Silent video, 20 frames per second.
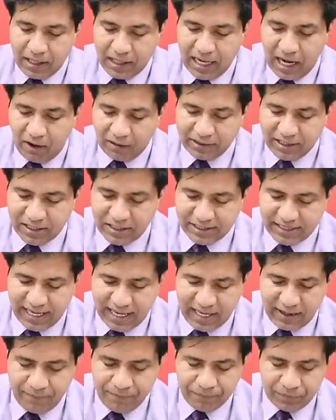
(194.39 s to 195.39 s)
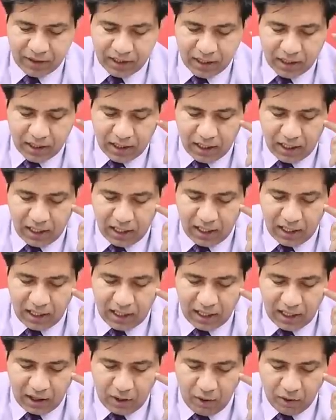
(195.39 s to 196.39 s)
Now they say
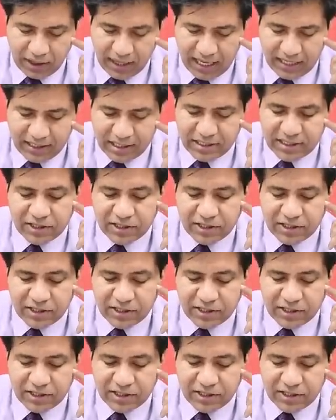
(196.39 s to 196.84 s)
uh, okay,